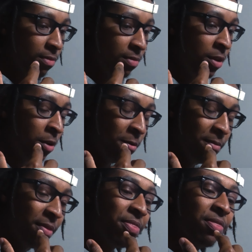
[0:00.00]
you know,
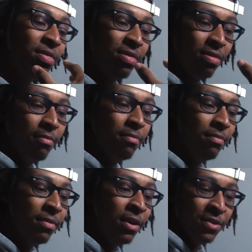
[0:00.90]

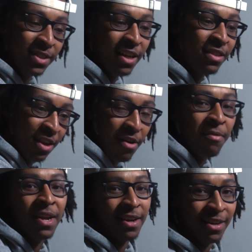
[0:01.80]
if it's not there, I'm
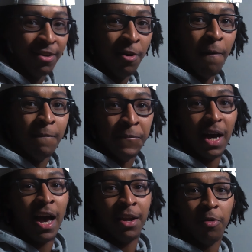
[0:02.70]
not gonna know. But
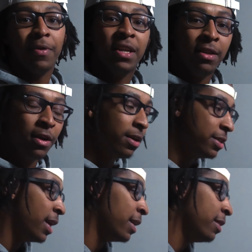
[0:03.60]
I know what it does
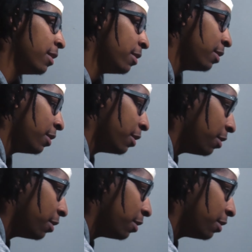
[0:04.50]
at the end of the day.